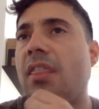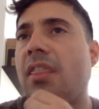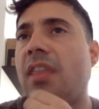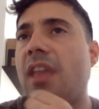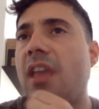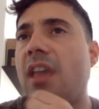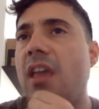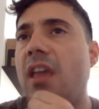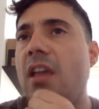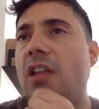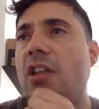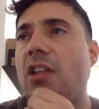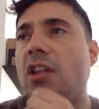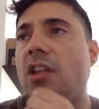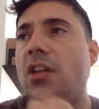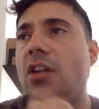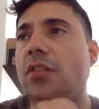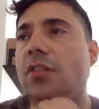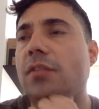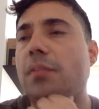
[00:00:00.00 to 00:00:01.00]
they
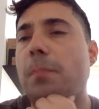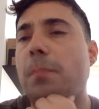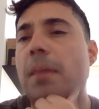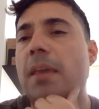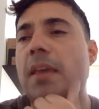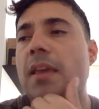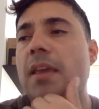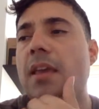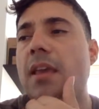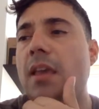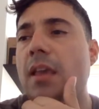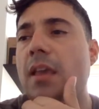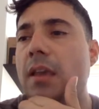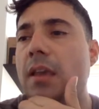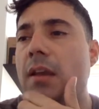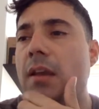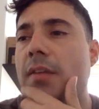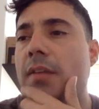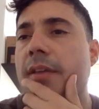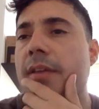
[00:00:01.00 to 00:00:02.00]
don't speak
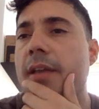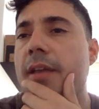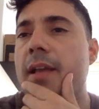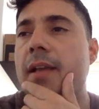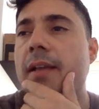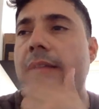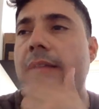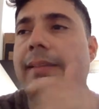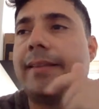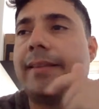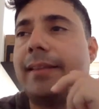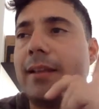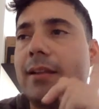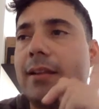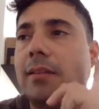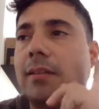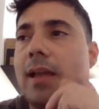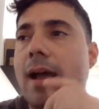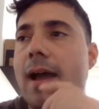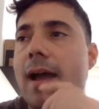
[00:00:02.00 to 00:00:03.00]
English.
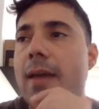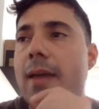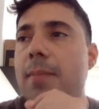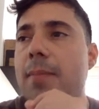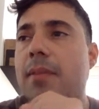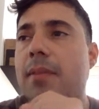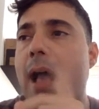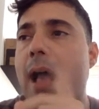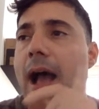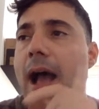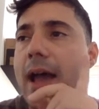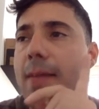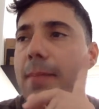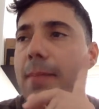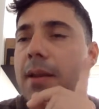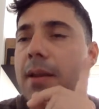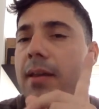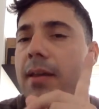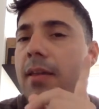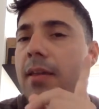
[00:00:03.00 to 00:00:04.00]
Sometimes I
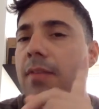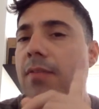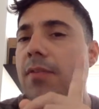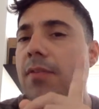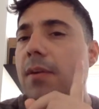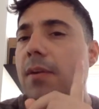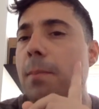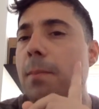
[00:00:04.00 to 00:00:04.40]
believe